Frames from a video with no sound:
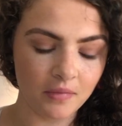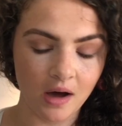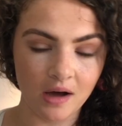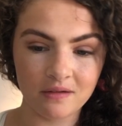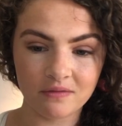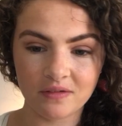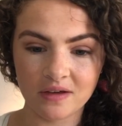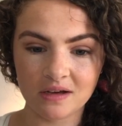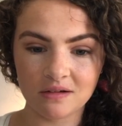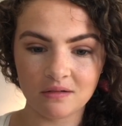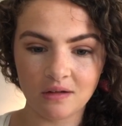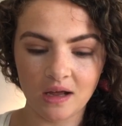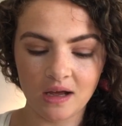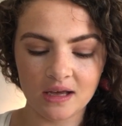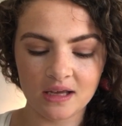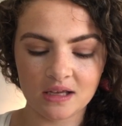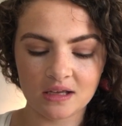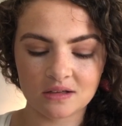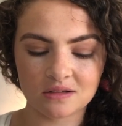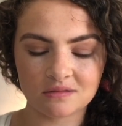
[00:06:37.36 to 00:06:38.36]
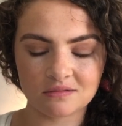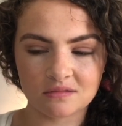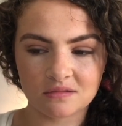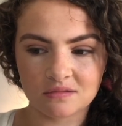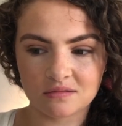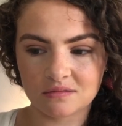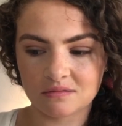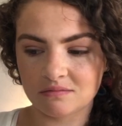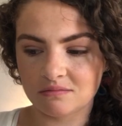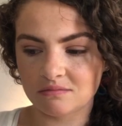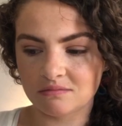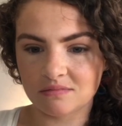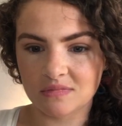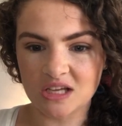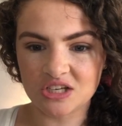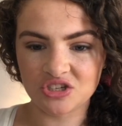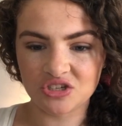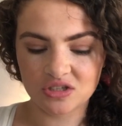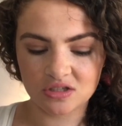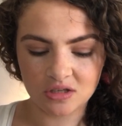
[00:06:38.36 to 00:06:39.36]
I feel like
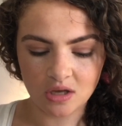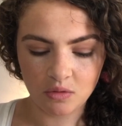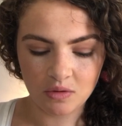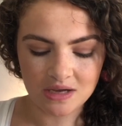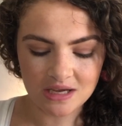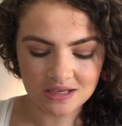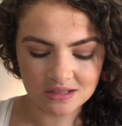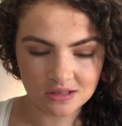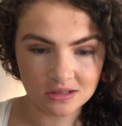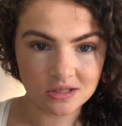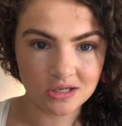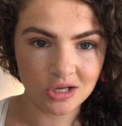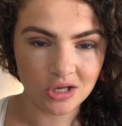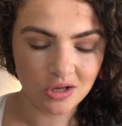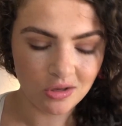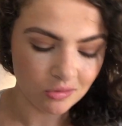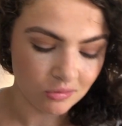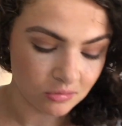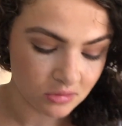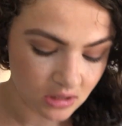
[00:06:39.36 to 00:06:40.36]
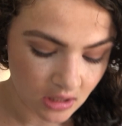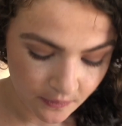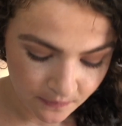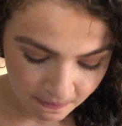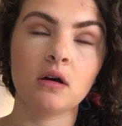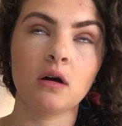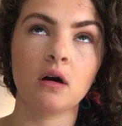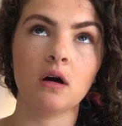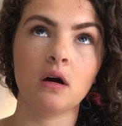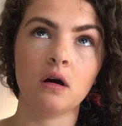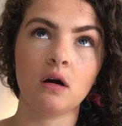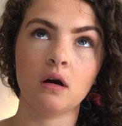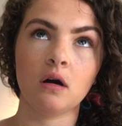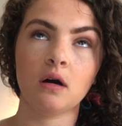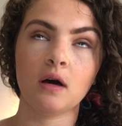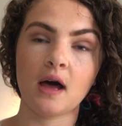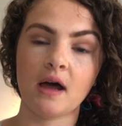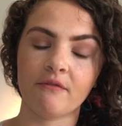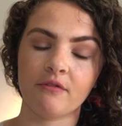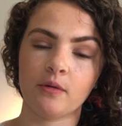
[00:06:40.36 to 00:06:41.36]
they're just so easy to use. Oh,
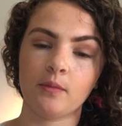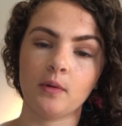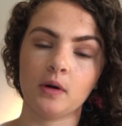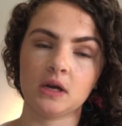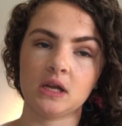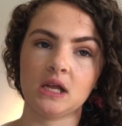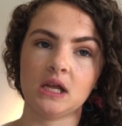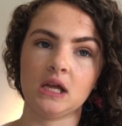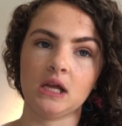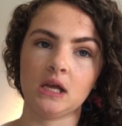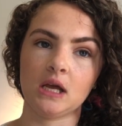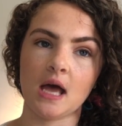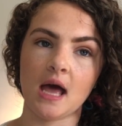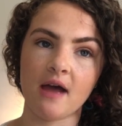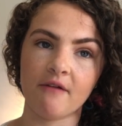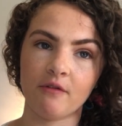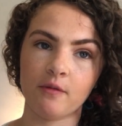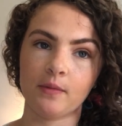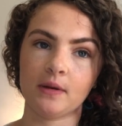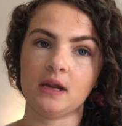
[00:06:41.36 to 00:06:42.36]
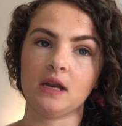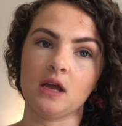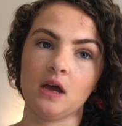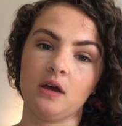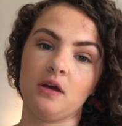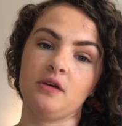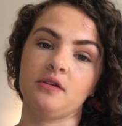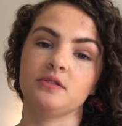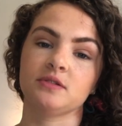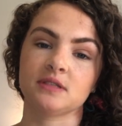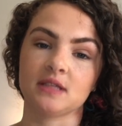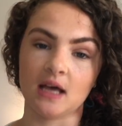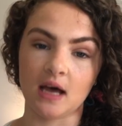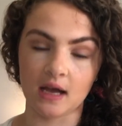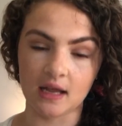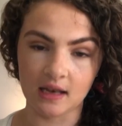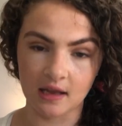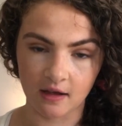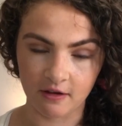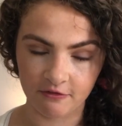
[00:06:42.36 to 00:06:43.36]
everybody knows that
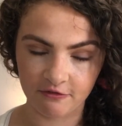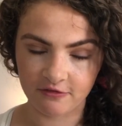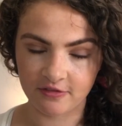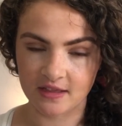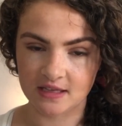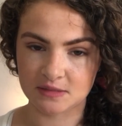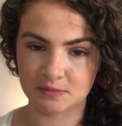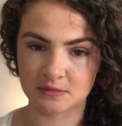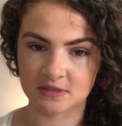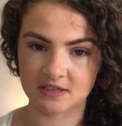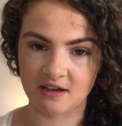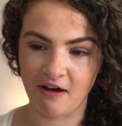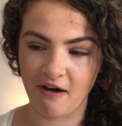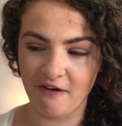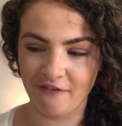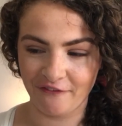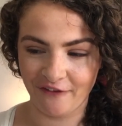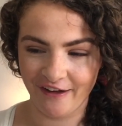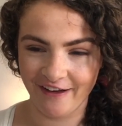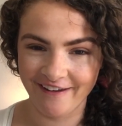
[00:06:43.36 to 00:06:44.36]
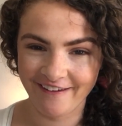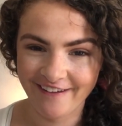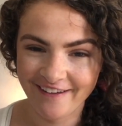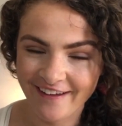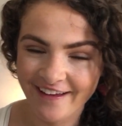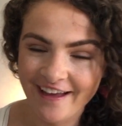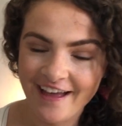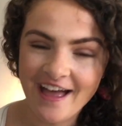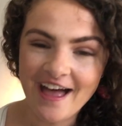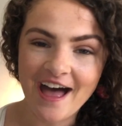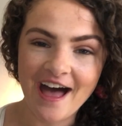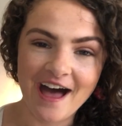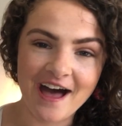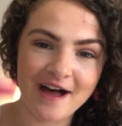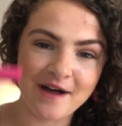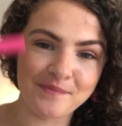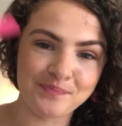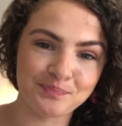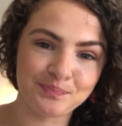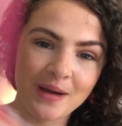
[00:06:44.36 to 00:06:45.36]
I love this mascara.
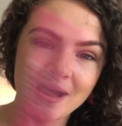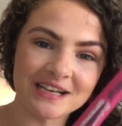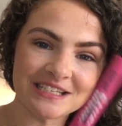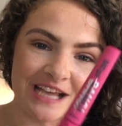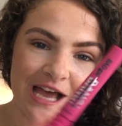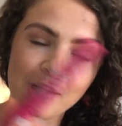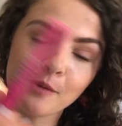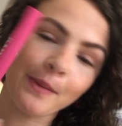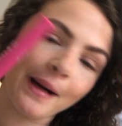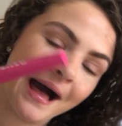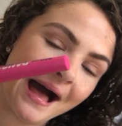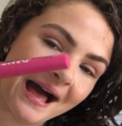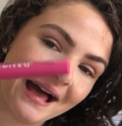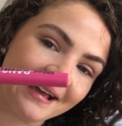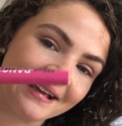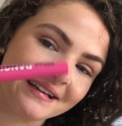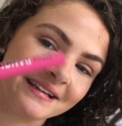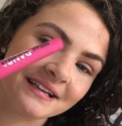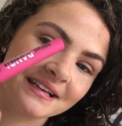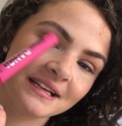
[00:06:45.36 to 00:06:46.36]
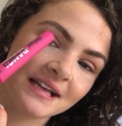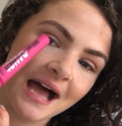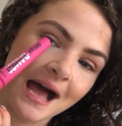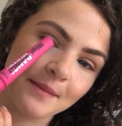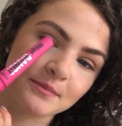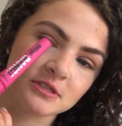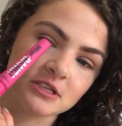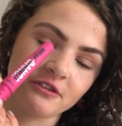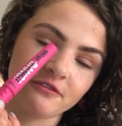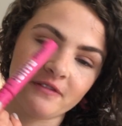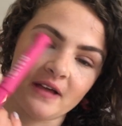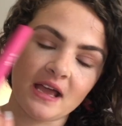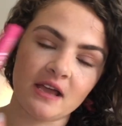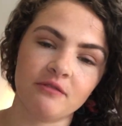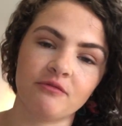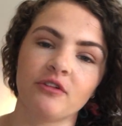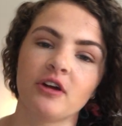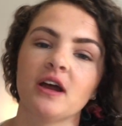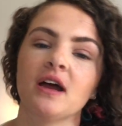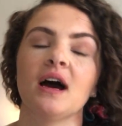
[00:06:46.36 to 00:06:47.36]
Bad Gal Bang, absolute
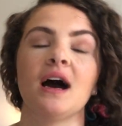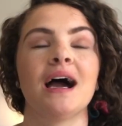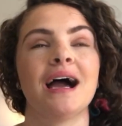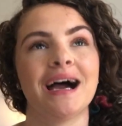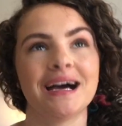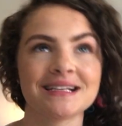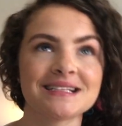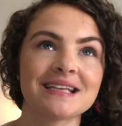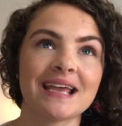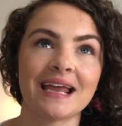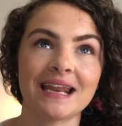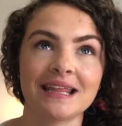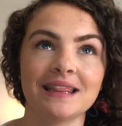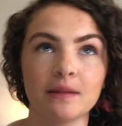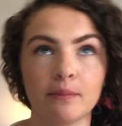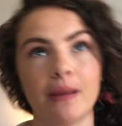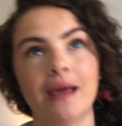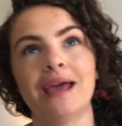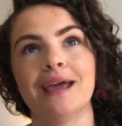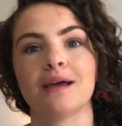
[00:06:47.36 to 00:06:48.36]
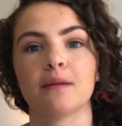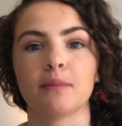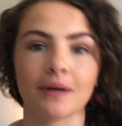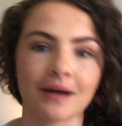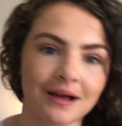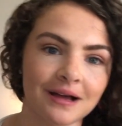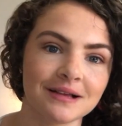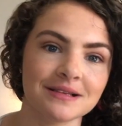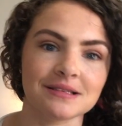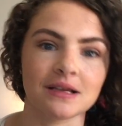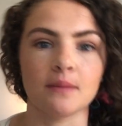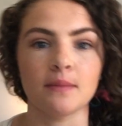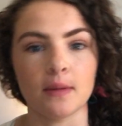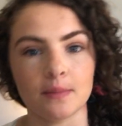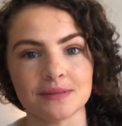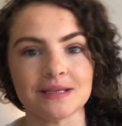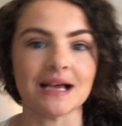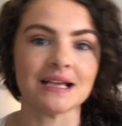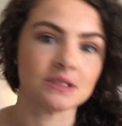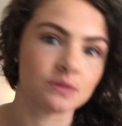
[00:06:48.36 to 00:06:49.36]
favourite. I had to get it in the pink because I'm
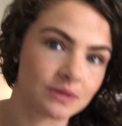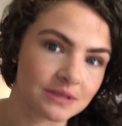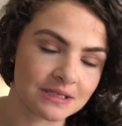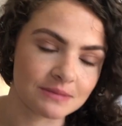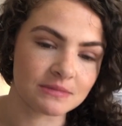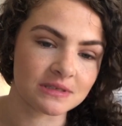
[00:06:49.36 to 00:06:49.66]
obsessed with the